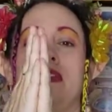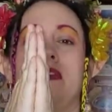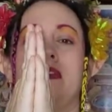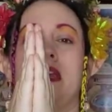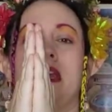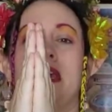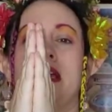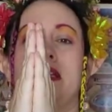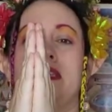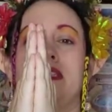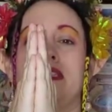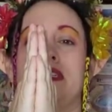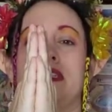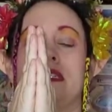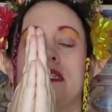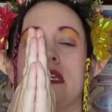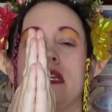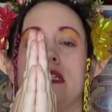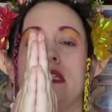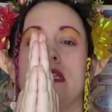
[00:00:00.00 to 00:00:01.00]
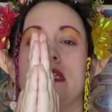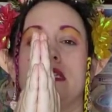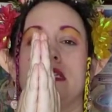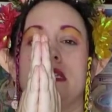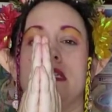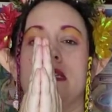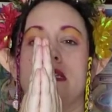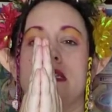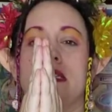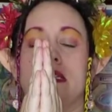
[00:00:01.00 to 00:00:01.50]
your hands just like this,
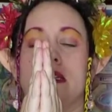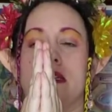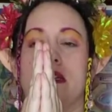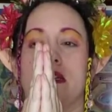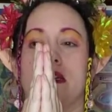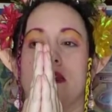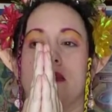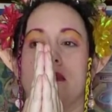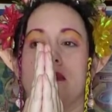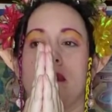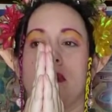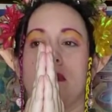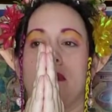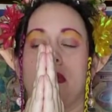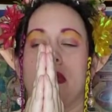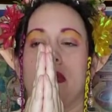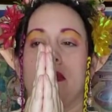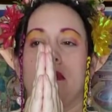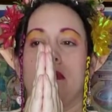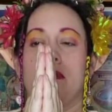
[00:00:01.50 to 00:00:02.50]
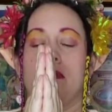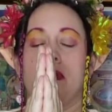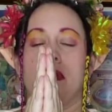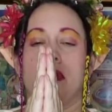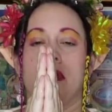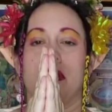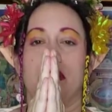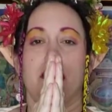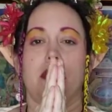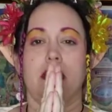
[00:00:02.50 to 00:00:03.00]
is what we
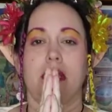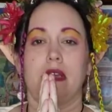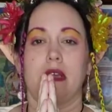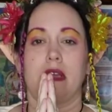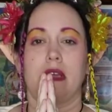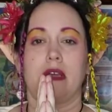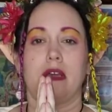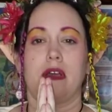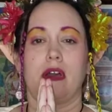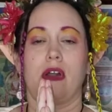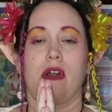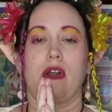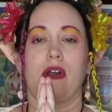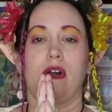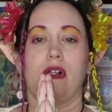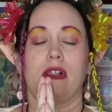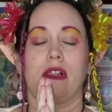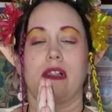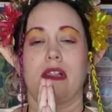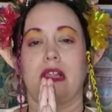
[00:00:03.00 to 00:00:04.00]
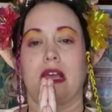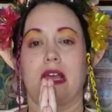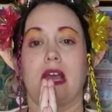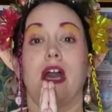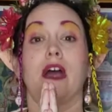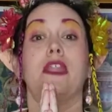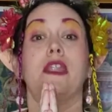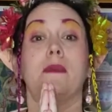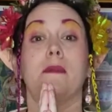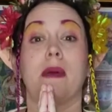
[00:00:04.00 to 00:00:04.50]
would call like
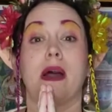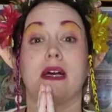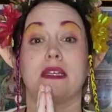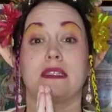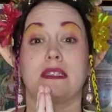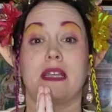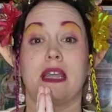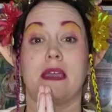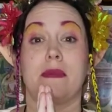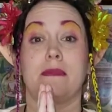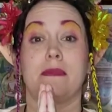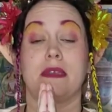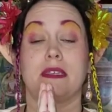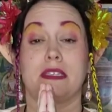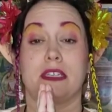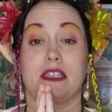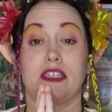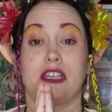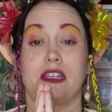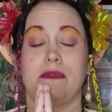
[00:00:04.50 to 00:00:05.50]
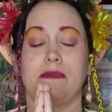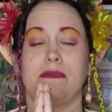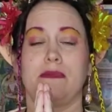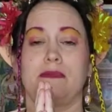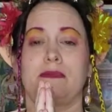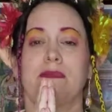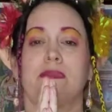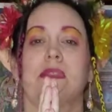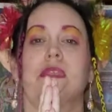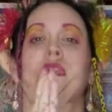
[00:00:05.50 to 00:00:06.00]
a namaste position.
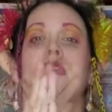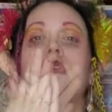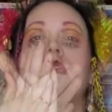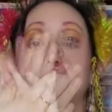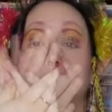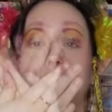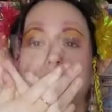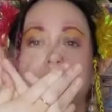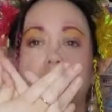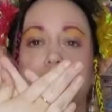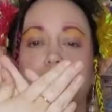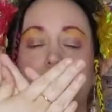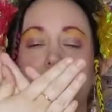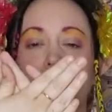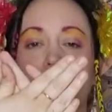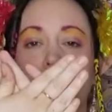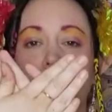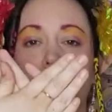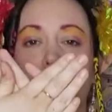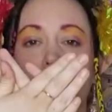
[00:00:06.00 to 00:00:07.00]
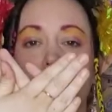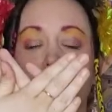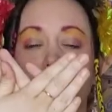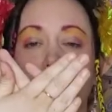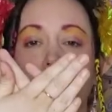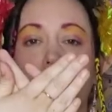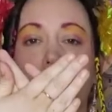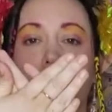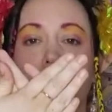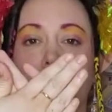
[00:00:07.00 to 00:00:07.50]
This is the
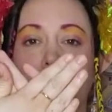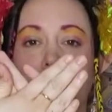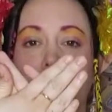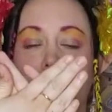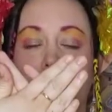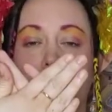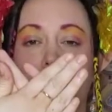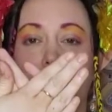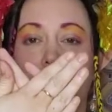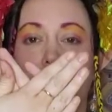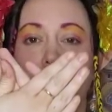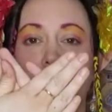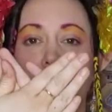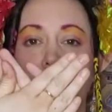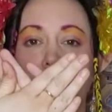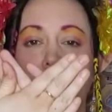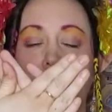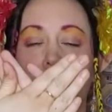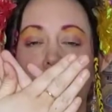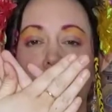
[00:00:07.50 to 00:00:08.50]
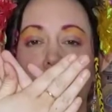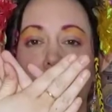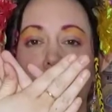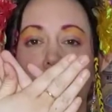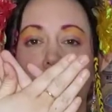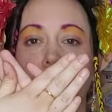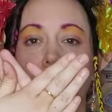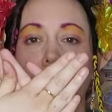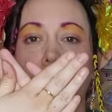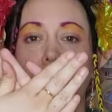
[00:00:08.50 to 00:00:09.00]
crossed keys, the sign of the
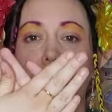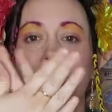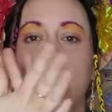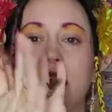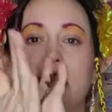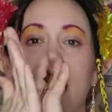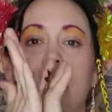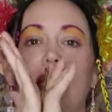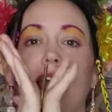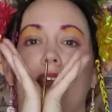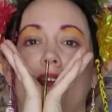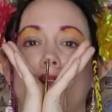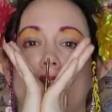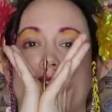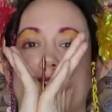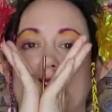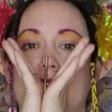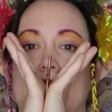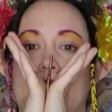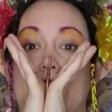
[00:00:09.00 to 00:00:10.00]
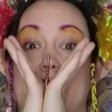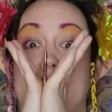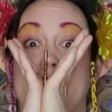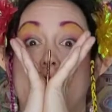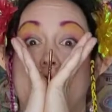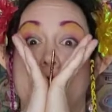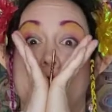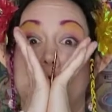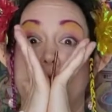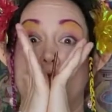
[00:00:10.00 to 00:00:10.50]
crossed keys, and I have the key
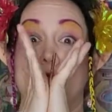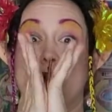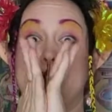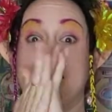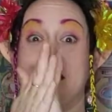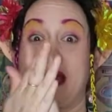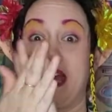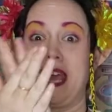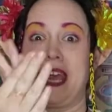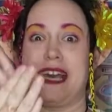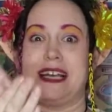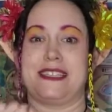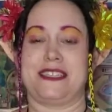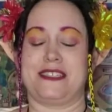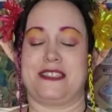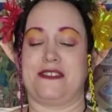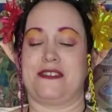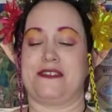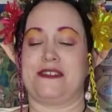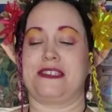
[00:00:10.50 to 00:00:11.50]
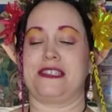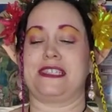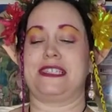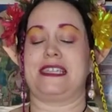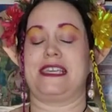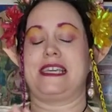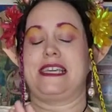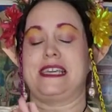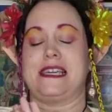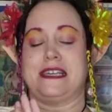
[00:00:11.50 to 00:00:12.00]
right in between my hands, as you can
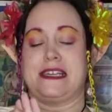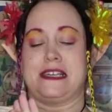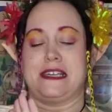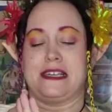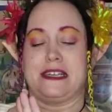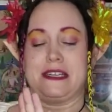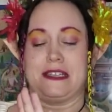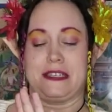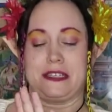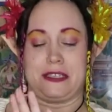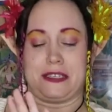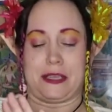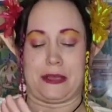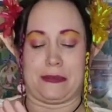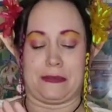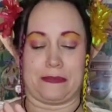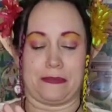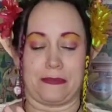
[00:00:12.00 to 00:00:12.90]
see. So